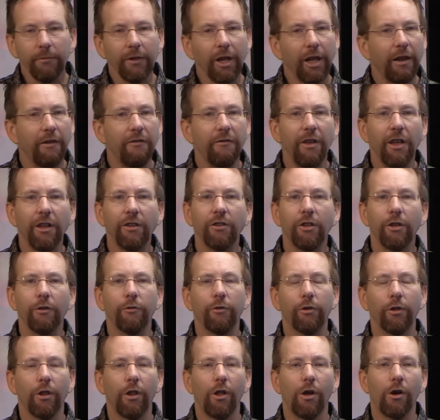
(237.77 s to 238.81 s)
Investing
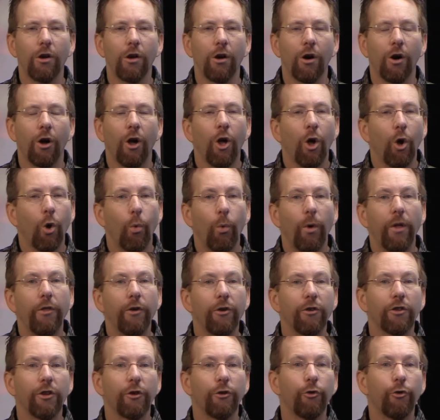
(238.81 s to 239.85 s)
for the long haul. When there's a